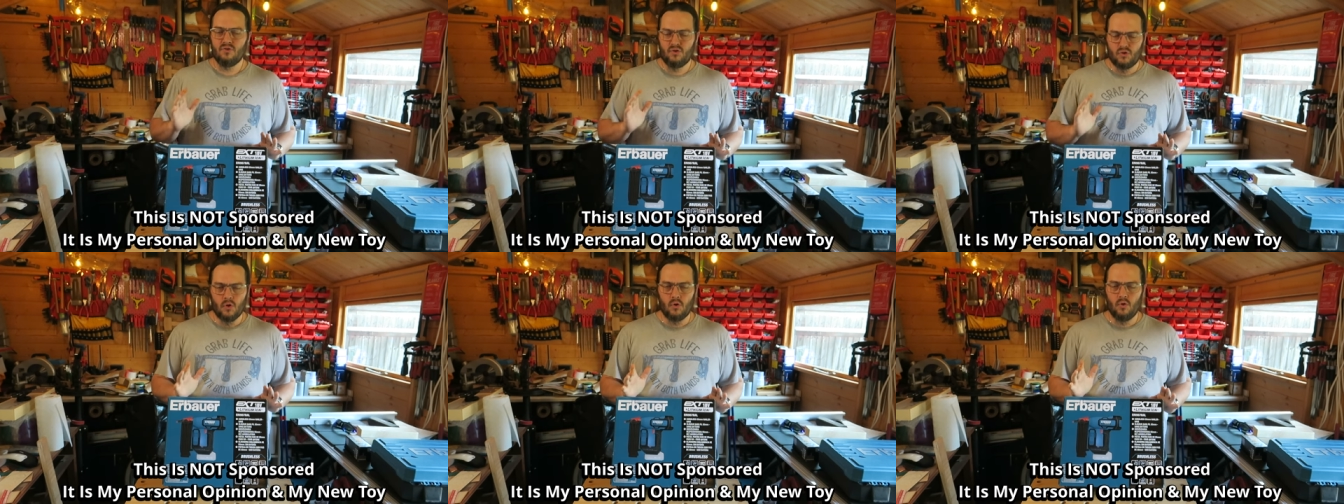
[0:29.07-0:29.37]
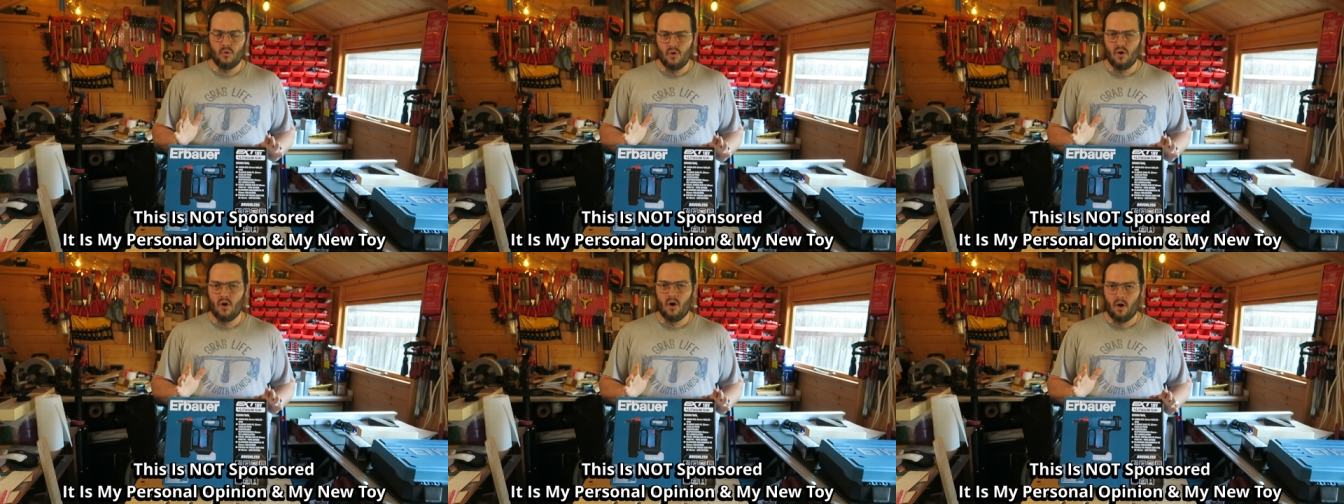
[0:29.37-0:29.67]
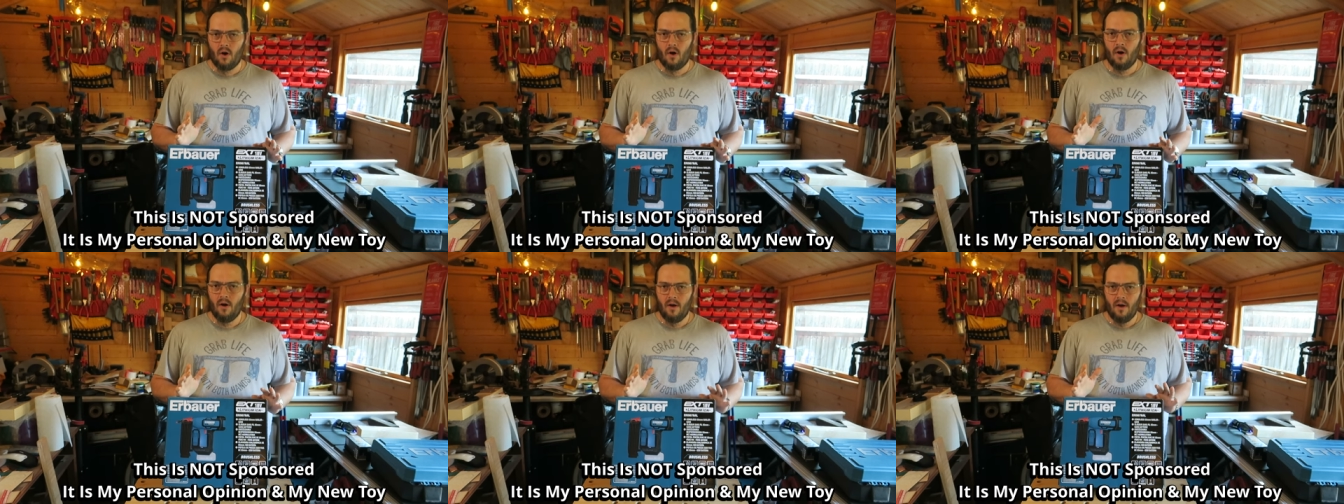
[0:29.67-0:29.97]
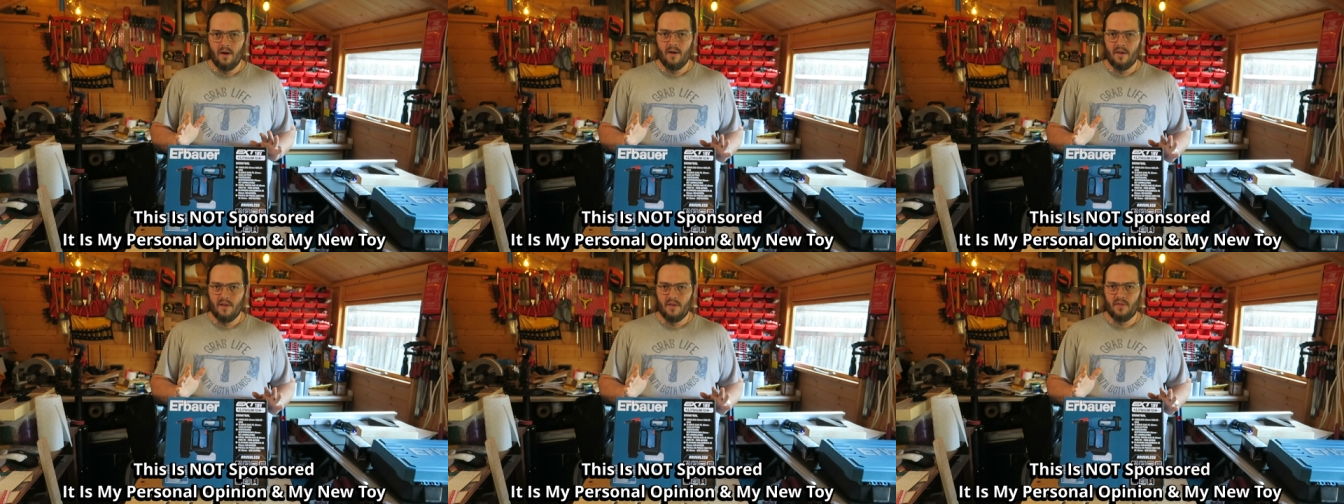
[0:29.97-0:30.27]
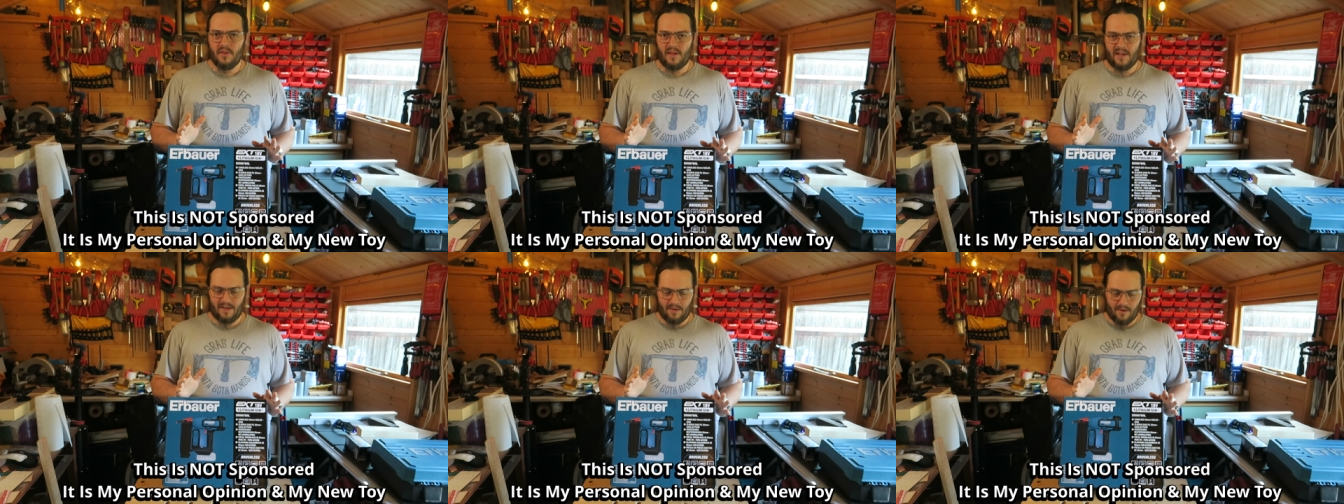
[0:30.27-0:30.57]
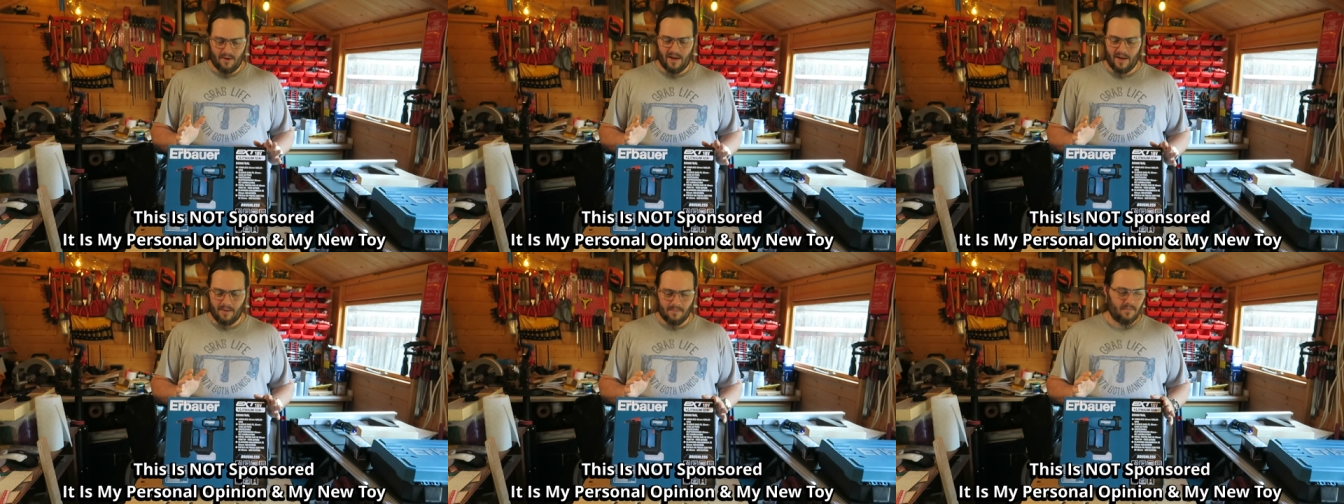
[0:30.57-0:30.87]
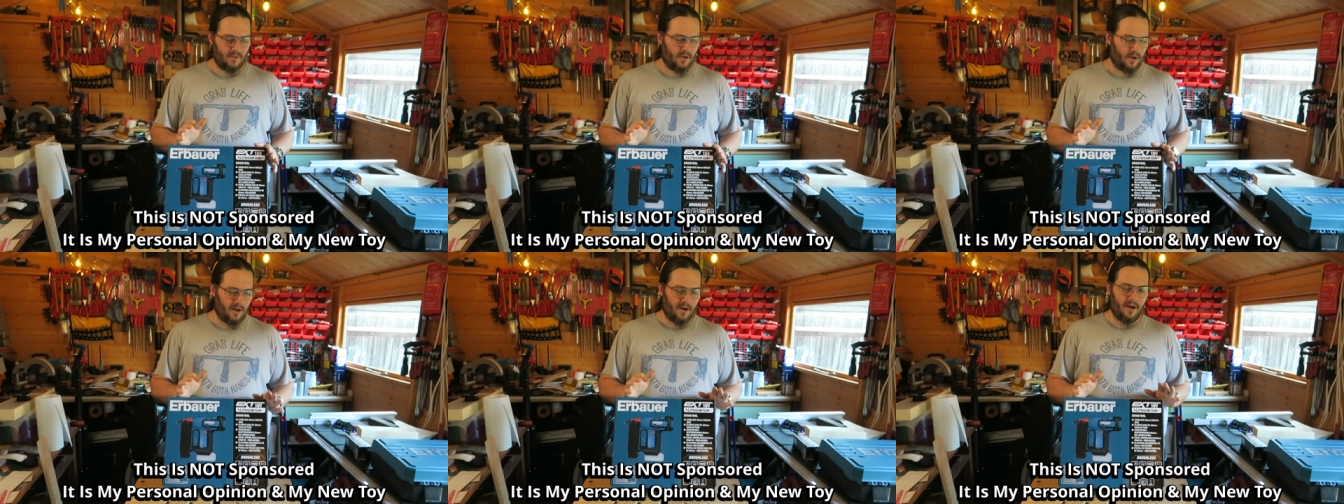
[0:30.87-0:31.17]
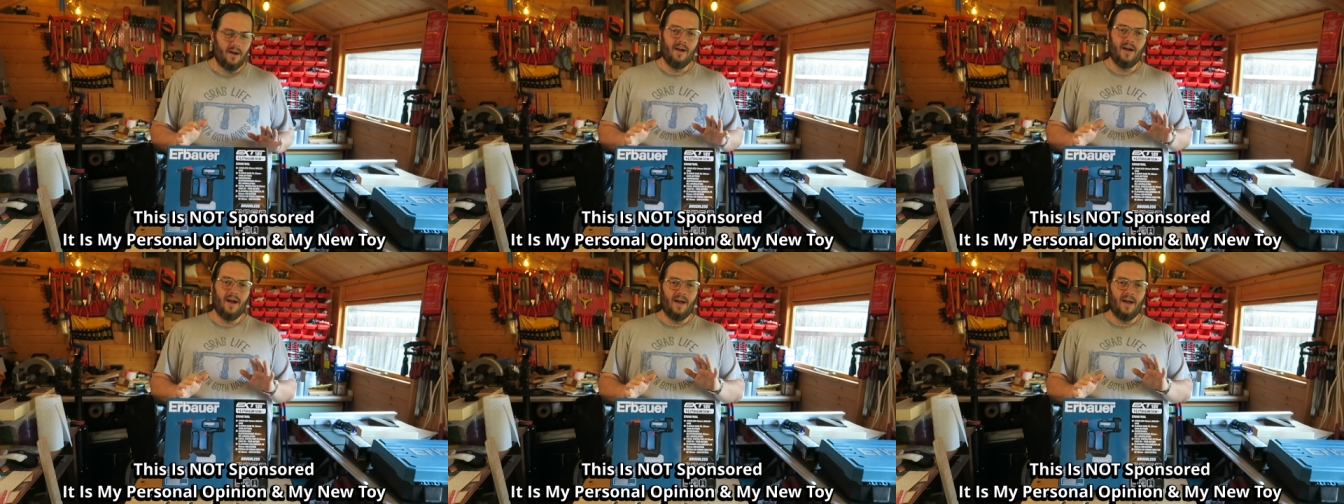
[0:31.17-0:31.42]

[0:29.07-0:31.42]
Do not think I am not.